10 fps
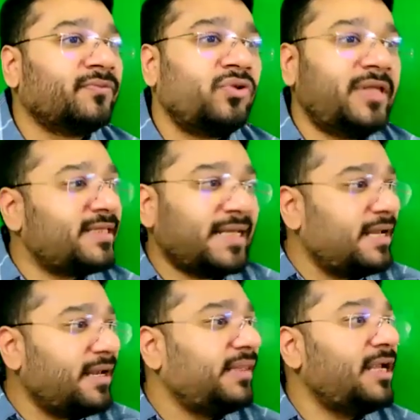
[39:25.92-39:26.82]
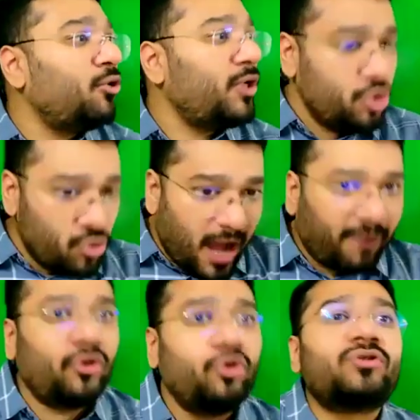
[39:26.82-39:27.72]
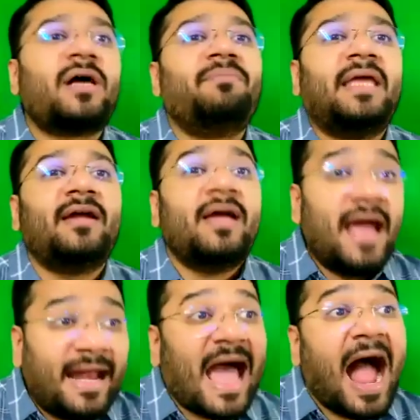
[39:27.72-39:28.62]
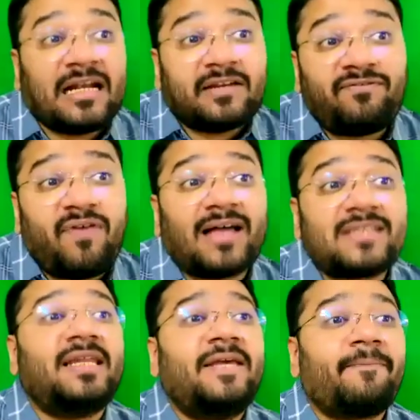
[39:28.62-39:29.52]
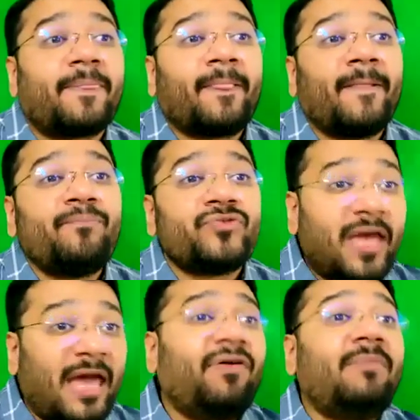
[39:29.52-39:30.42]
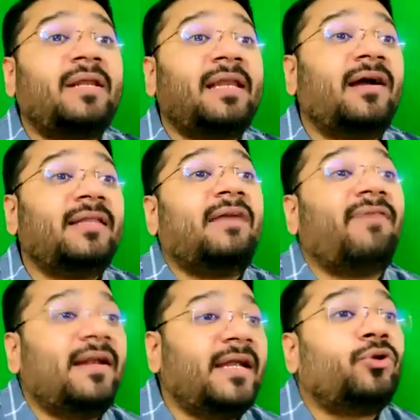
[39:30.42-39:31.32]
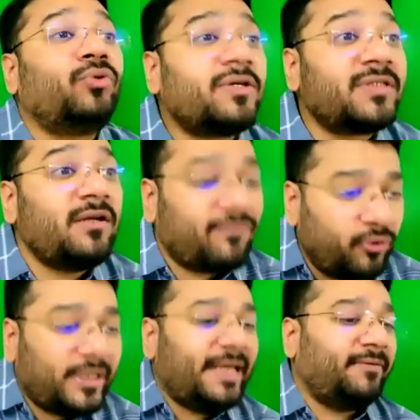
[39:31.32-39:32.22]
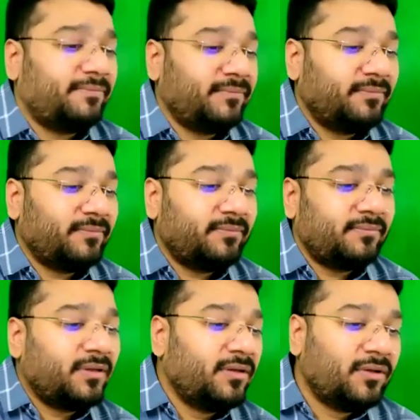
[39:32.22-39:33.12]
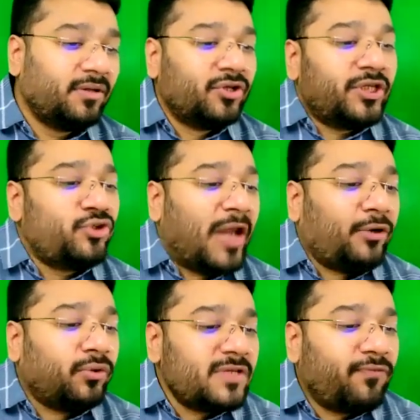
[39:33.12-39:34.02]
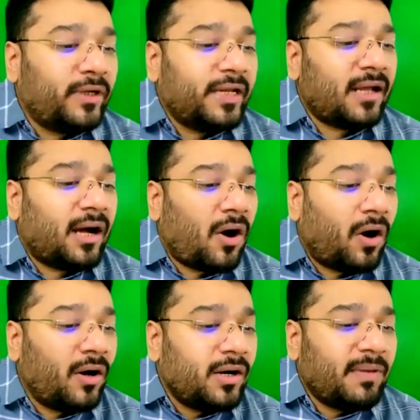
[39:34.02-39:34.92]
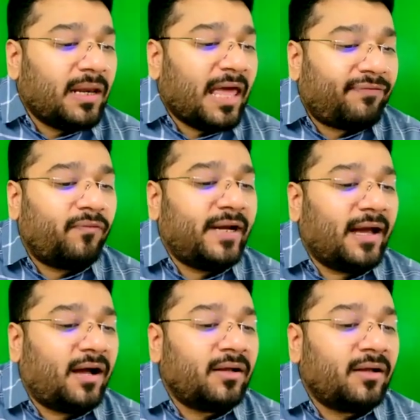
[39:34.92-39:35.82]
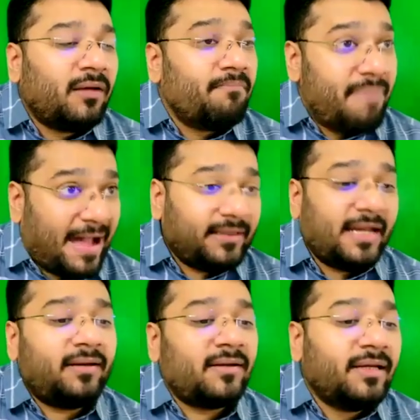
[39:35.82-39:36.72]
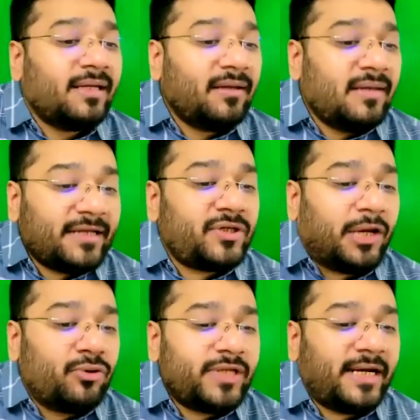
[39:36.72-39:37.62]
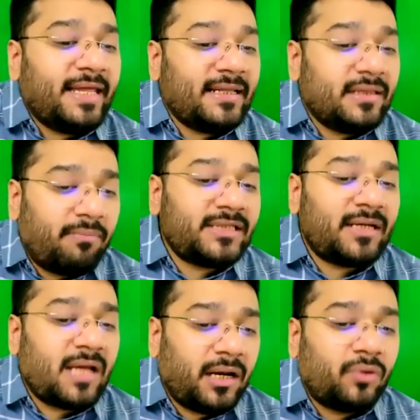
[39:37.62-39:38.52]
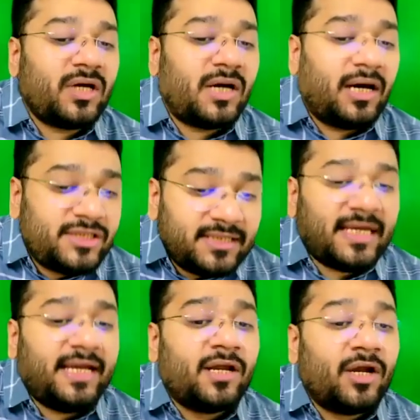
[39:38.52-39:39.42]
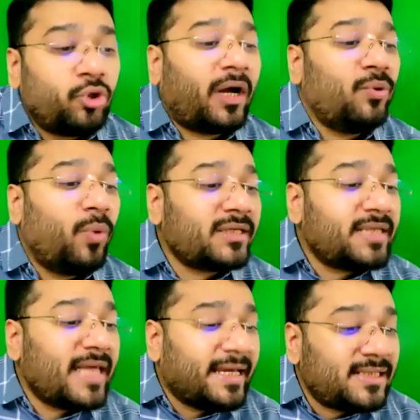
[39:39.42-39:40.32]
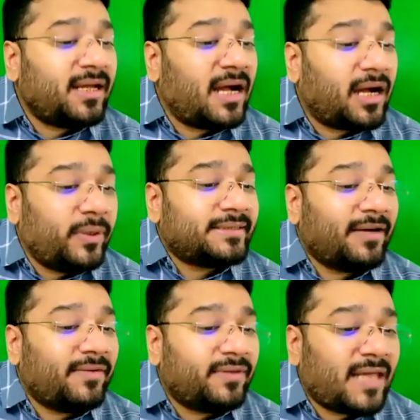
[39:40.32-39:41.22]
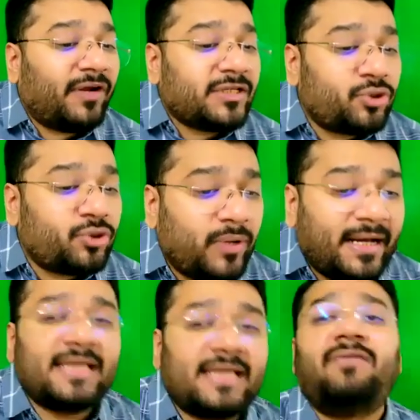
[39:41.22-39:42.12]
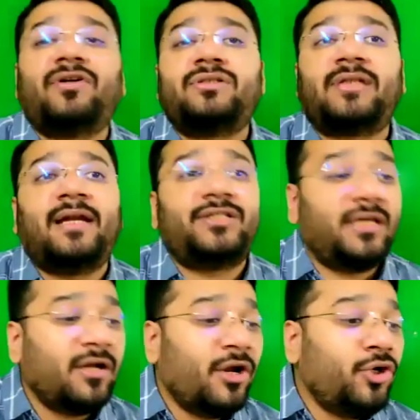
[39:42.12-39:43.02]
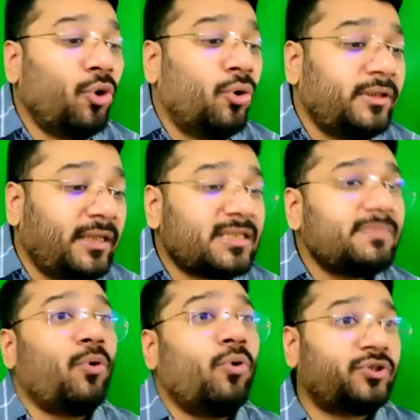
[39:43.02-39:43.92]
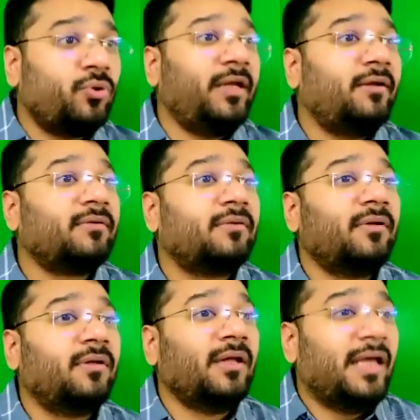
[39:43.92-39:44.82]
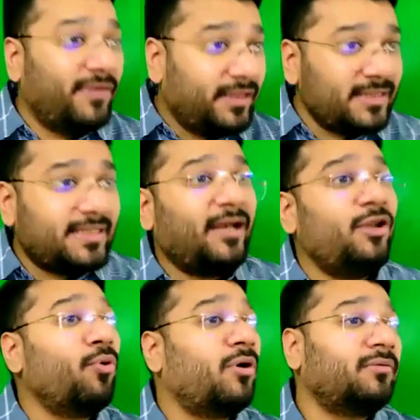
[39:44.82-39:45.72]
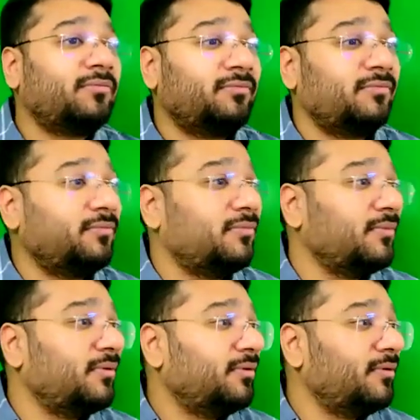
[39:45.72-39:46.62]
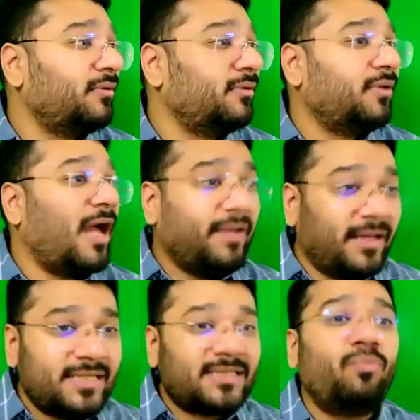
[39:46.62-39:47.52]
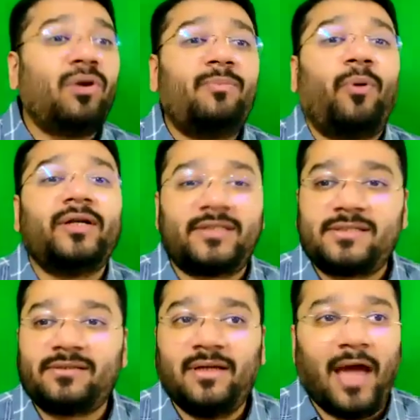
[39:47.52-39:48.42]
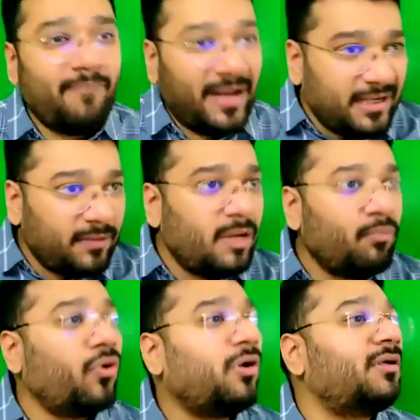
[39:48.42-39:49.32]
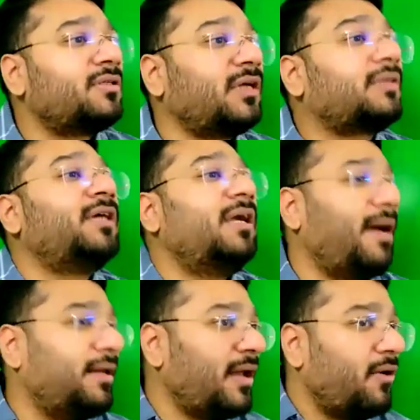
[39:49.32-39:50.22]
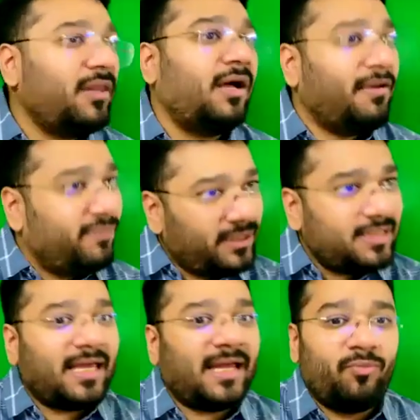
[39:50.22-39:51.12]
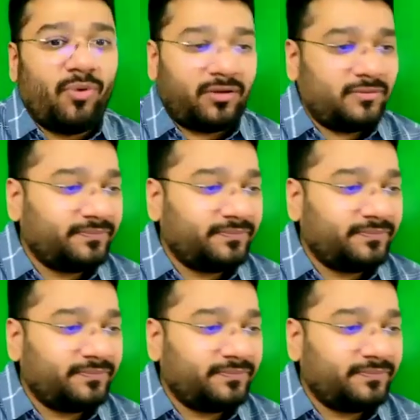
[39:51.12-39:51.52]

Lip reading: So they said that nothing doing, you have to do something and act fastly. So FM cleared that when in 2014. So in July 2014, Honorable FM of India, back then, late Sri Arun Jaitley in the budget announced the urgency to converge the existing accounting standard with IFRS through Ind AS conversion strategy. Don't think this is my own story. Everything is there in your book. I've taken just the bullet points. I've made it in a more structured manner. Everything is there in your book.